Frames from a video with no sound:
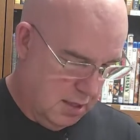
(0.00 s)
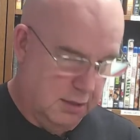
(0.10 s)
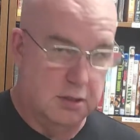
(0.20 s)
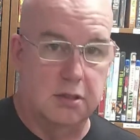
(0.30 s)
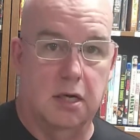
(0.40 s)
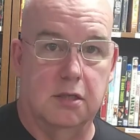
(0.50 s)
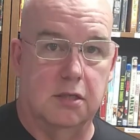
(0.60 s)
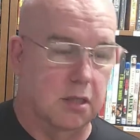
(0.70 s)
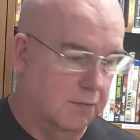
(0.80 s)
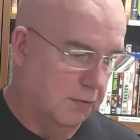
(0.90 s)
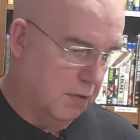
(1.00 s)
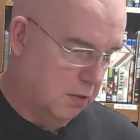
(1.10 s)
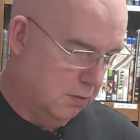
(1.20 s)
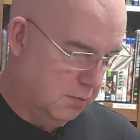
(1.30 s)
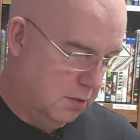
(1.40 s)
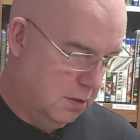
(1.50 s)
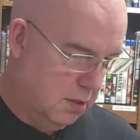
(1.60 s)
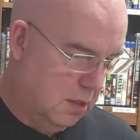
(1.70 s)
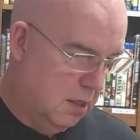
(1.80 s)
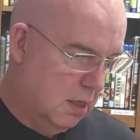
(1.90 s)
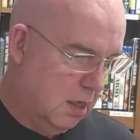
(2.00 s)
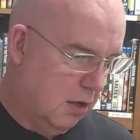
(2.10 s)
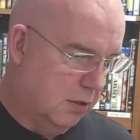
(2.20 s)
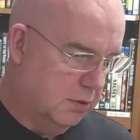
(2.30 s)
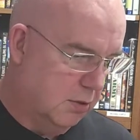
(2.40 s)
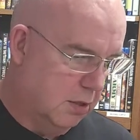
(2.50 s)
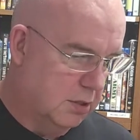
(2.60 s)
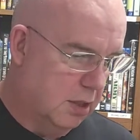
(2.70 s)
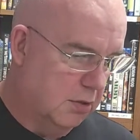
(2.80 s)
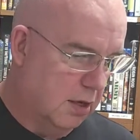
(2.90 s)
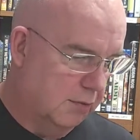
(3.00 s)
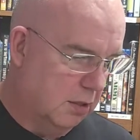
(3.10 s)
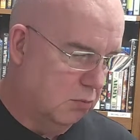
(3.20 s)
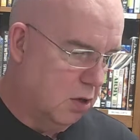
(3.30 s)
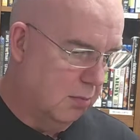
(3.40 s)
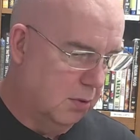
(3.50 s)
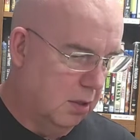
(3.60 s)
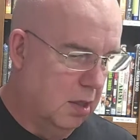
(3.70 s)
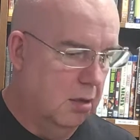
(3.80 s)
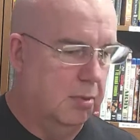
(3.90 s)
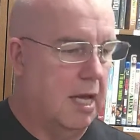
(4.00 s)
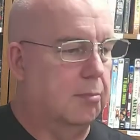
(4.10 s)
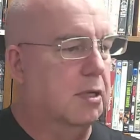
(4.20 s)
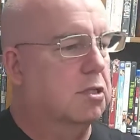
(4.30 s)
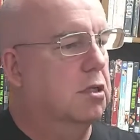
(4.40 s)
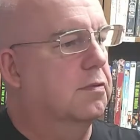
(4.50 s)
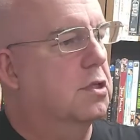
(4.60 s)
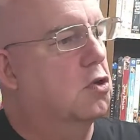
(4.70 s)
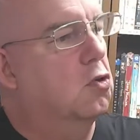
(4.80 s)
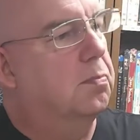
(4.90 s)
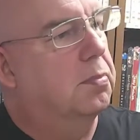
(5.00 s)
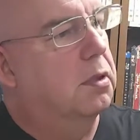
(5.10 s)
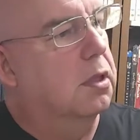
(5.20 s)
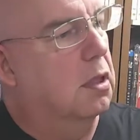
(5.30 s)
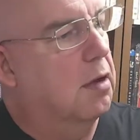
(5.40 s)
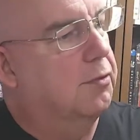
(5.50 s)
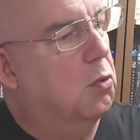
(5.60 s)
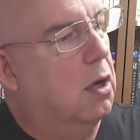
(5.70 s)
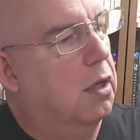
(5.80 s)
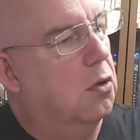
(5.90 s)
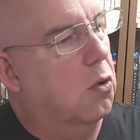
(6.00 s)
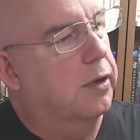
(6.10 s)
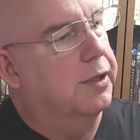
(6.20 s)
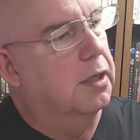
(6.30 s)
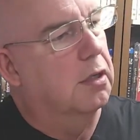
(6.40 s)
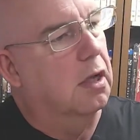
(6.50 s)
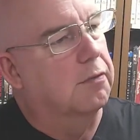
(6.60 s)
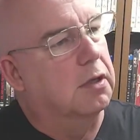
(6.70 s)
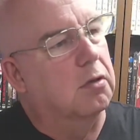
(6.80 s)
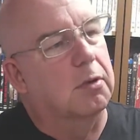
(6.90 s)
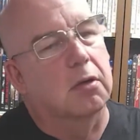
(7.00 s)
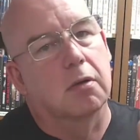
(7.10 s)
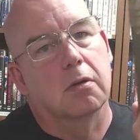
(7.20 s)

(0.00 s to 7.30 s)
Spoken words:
I just love the volumes. All right, so here's another Evelyn Waugh book, Black Mischief Scoop The Loved One Ordeal of Gilbert